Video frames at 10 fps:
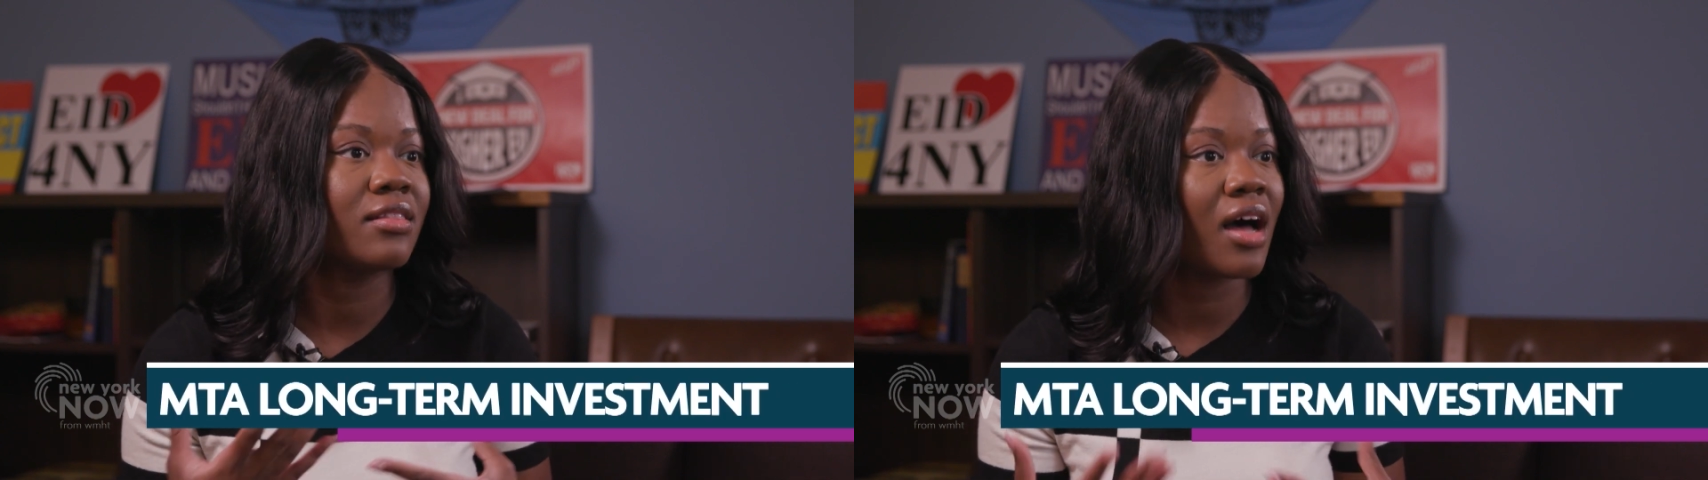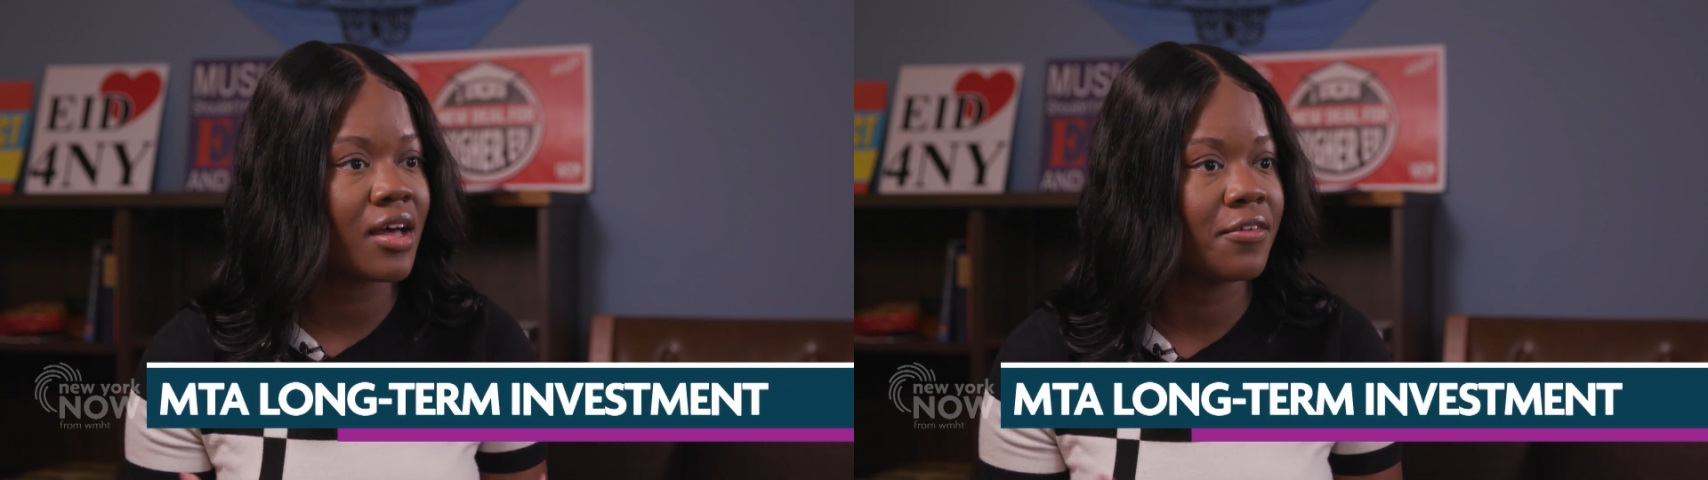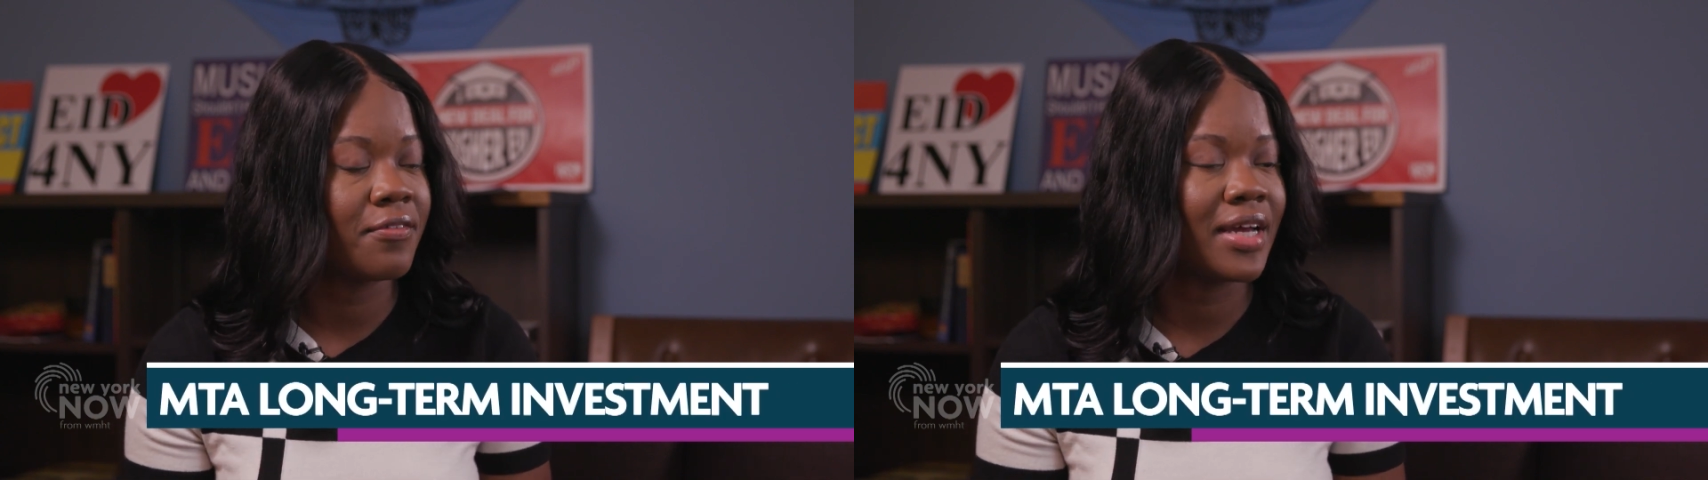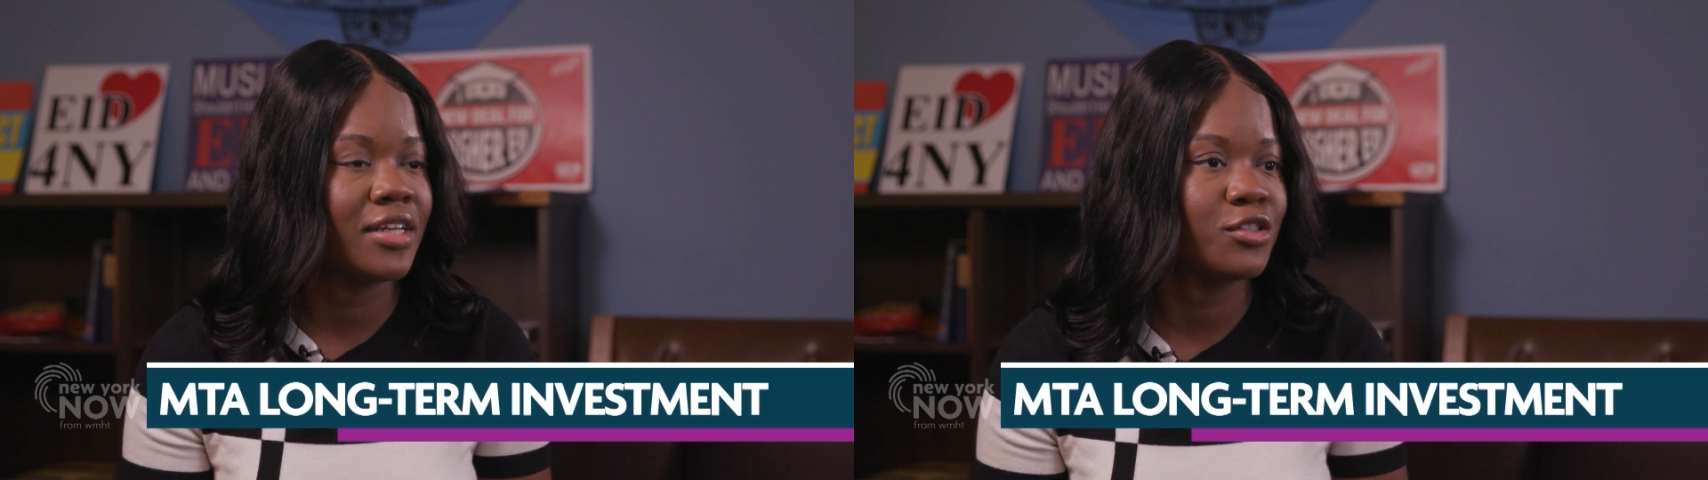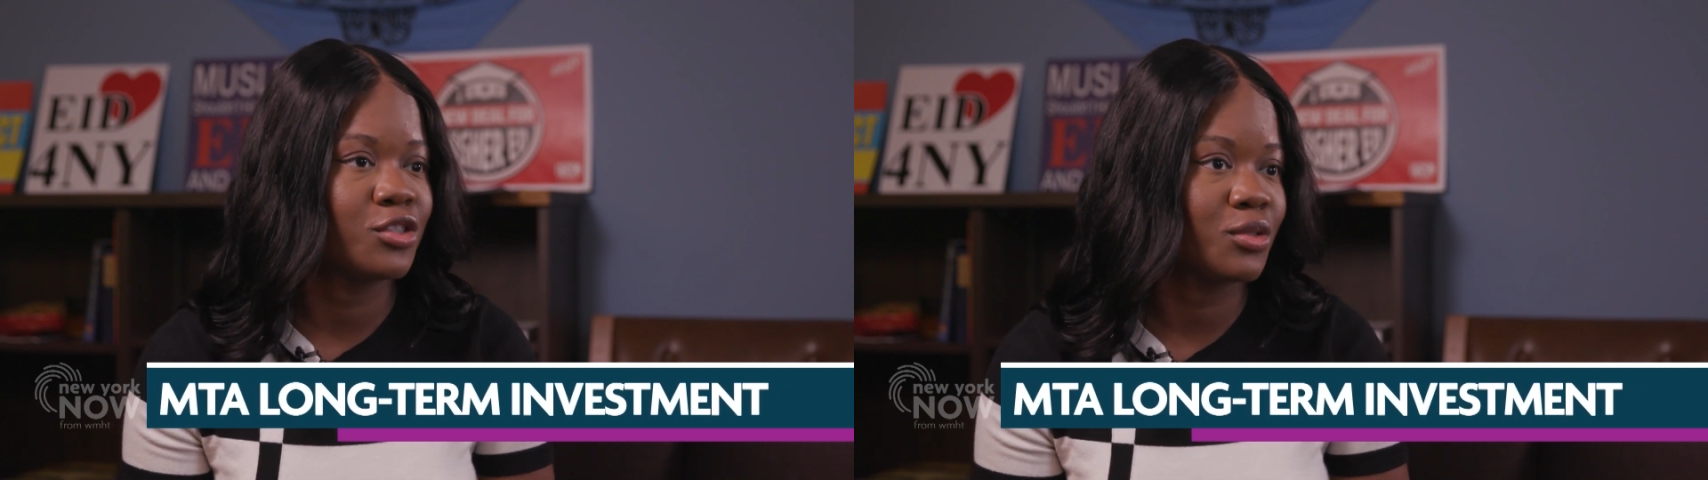a lot of
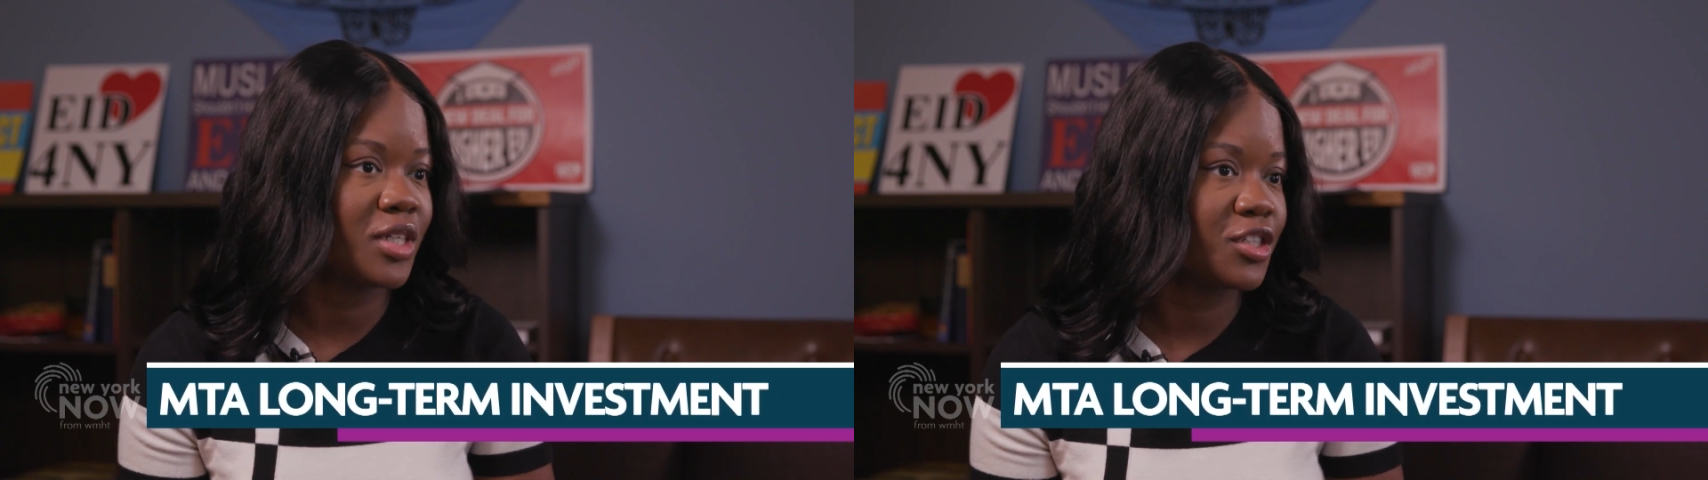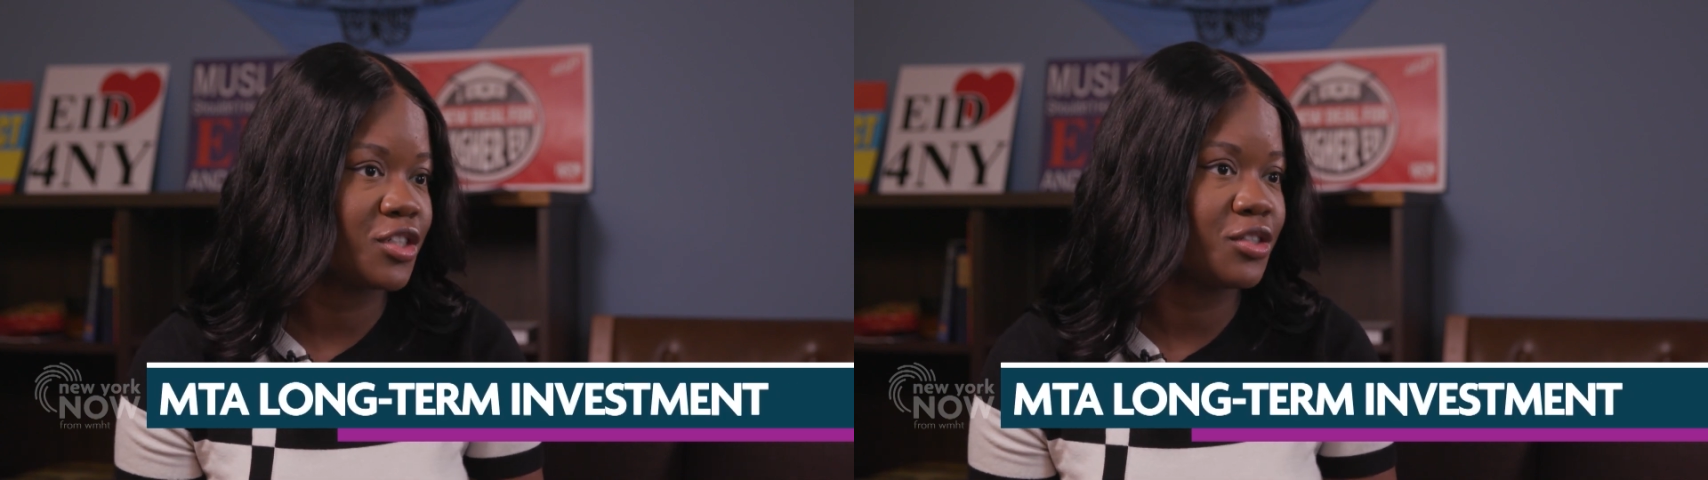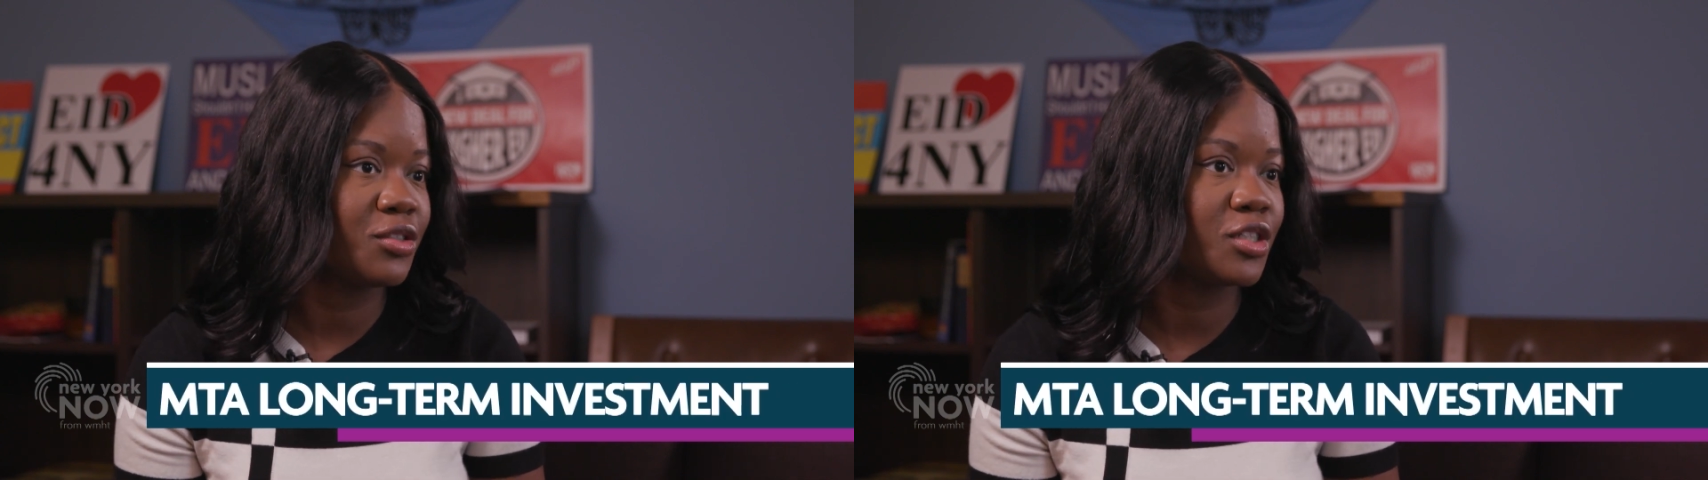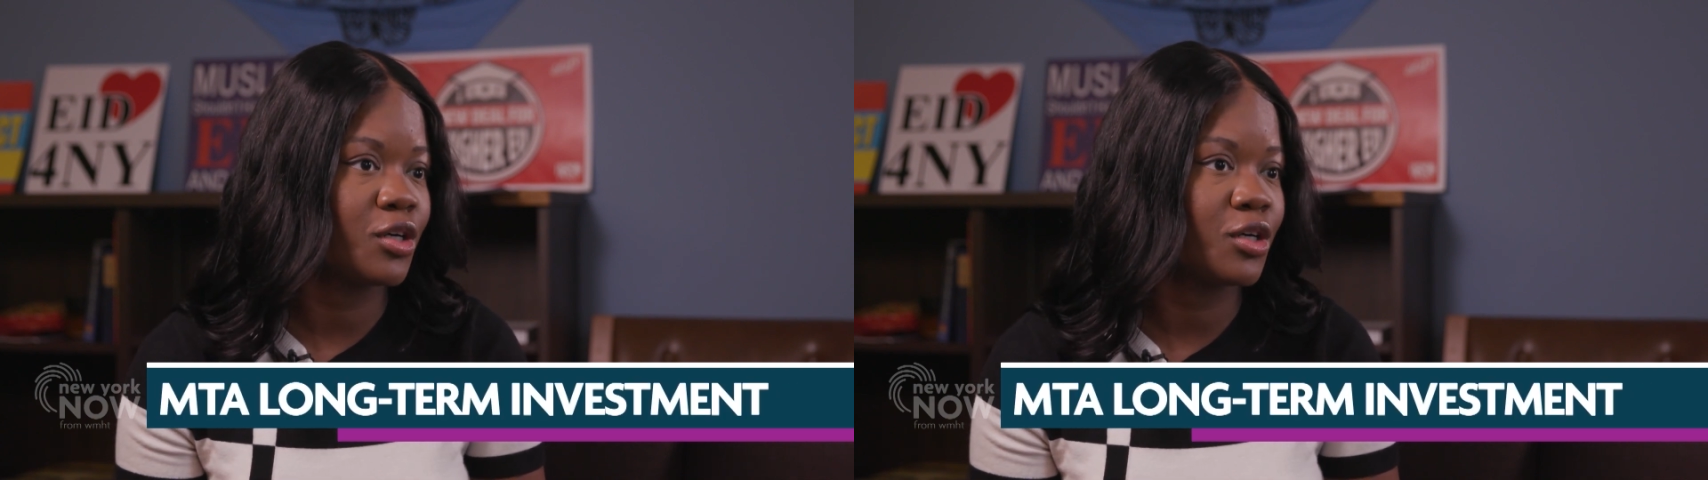financial issues.